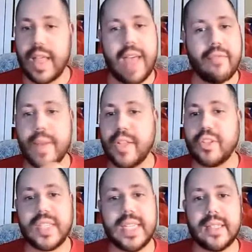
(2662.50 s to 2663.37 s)
everybody
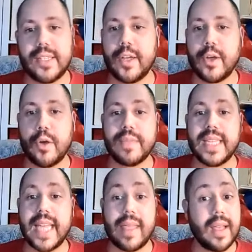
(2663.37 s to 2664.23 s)
just needs to come
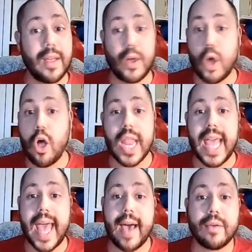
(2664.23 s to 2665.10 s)
together, call
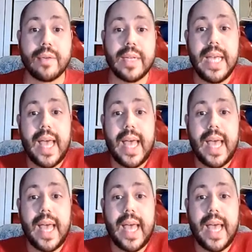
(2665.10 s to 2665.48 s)
it out,